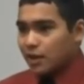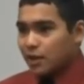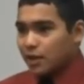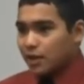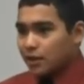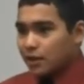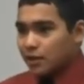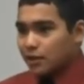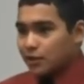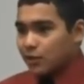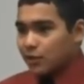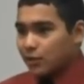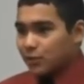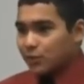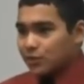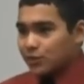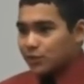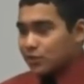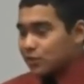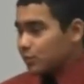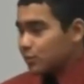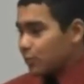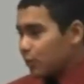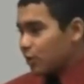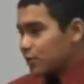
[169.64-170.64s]
And there was a
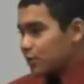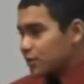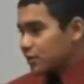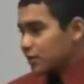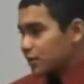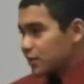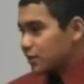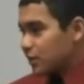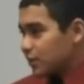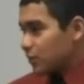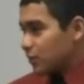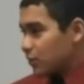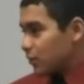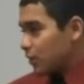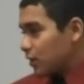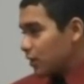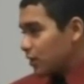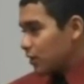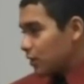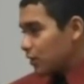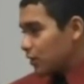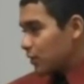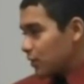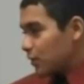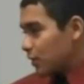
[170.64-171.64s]
small slit in the
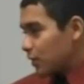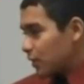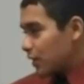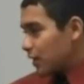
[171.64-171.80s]
window,